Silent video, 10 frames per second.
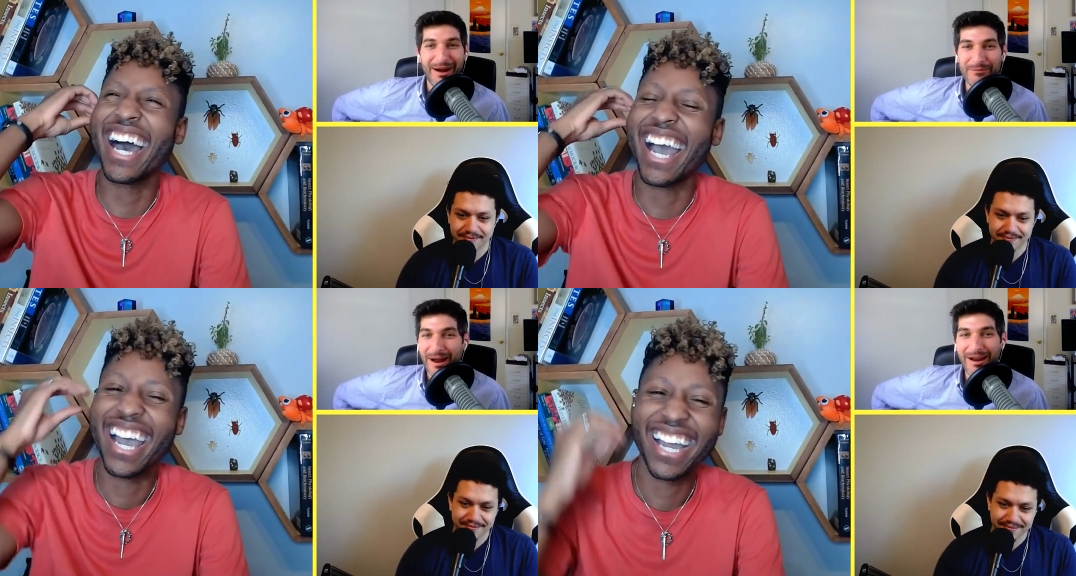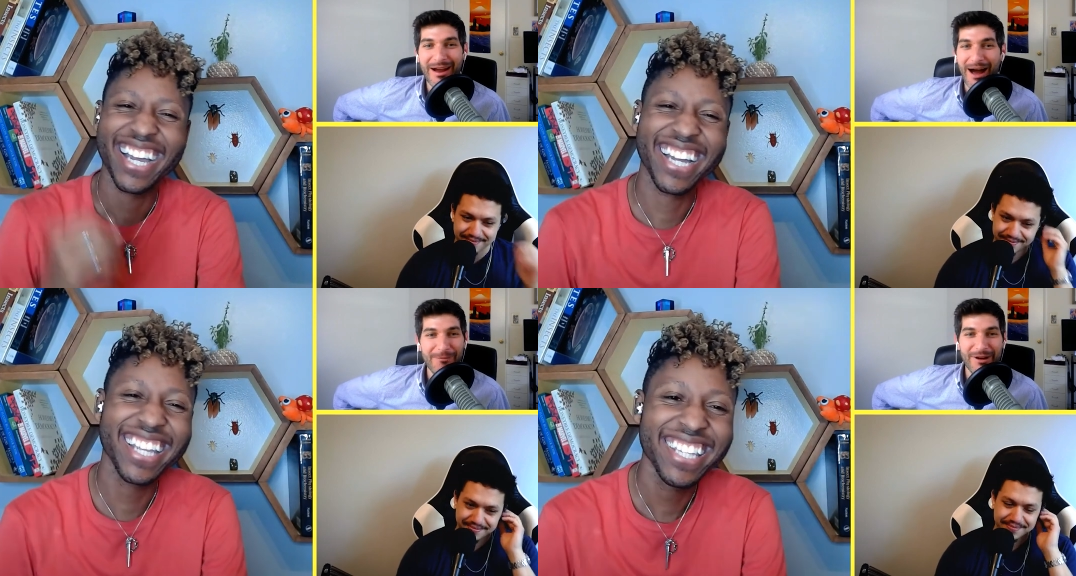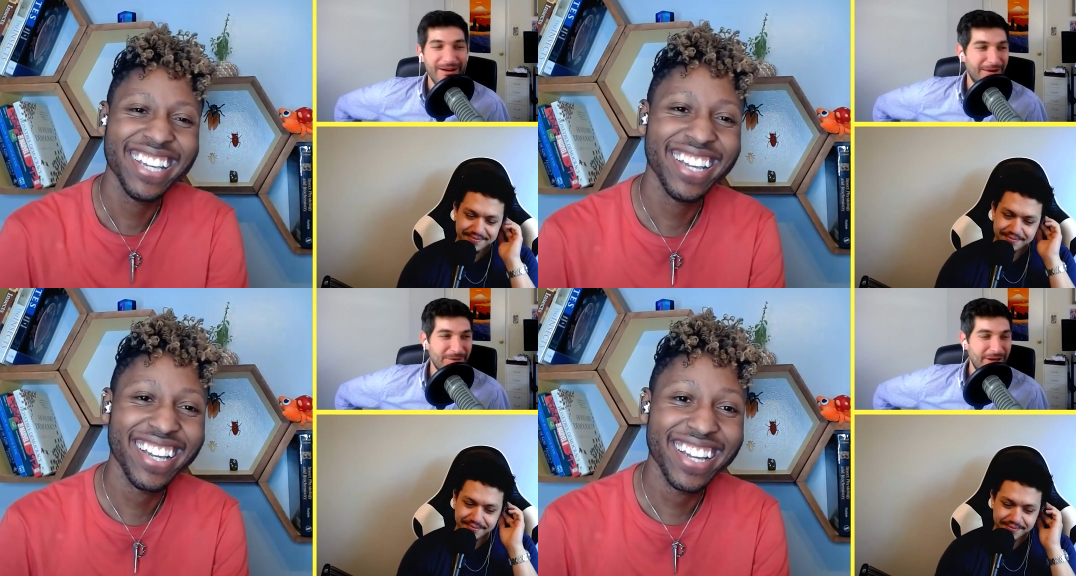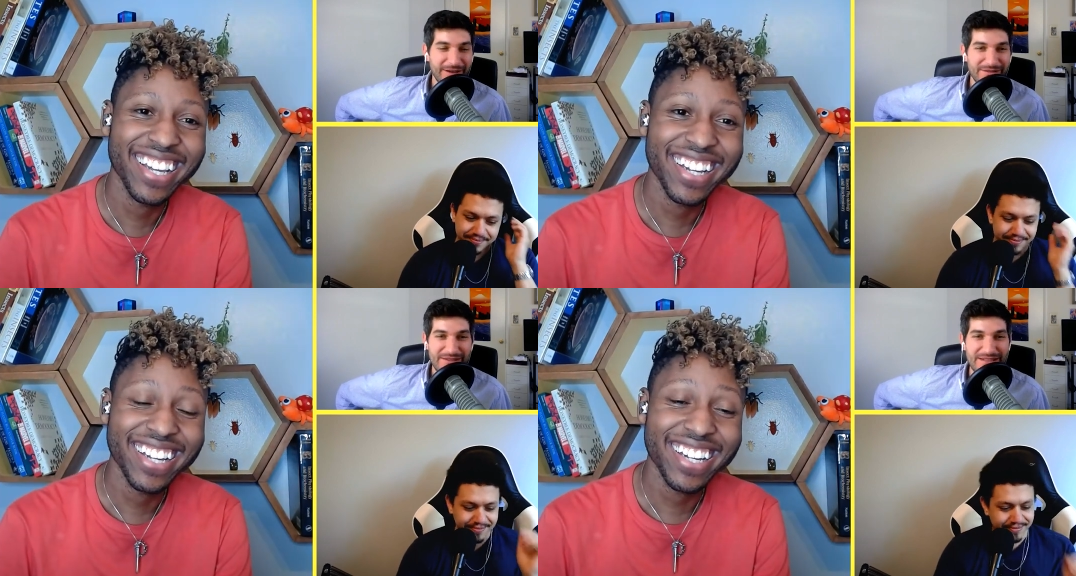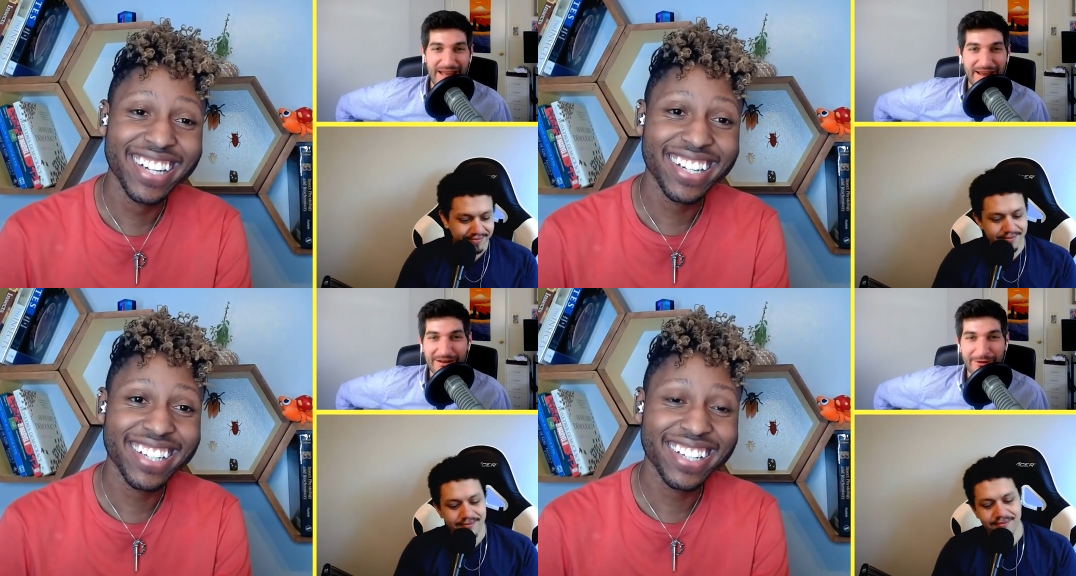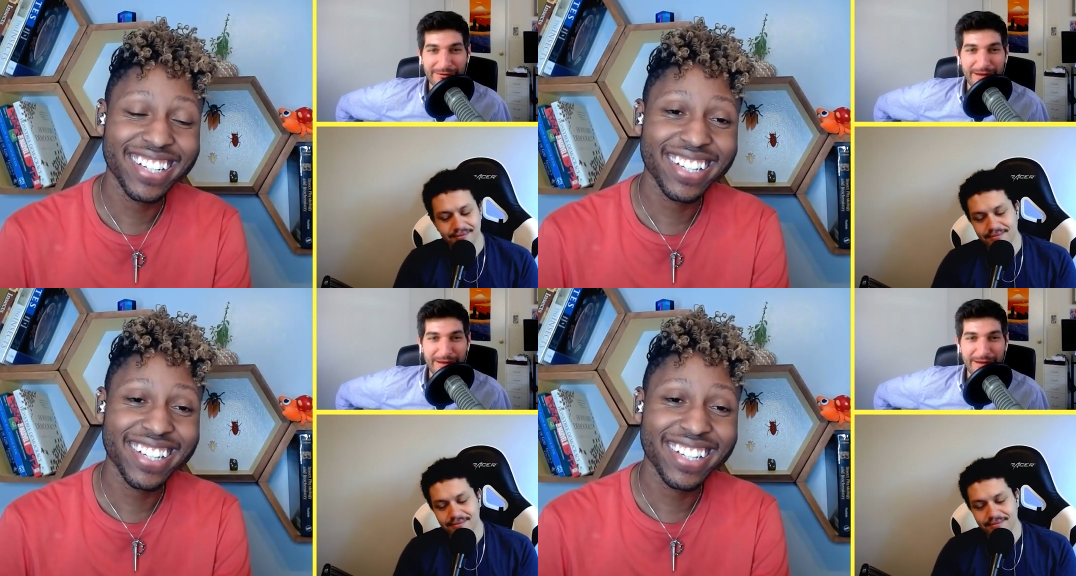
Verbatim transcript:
Speaker 1: I'm not. I'm not. I'm not going to stand here and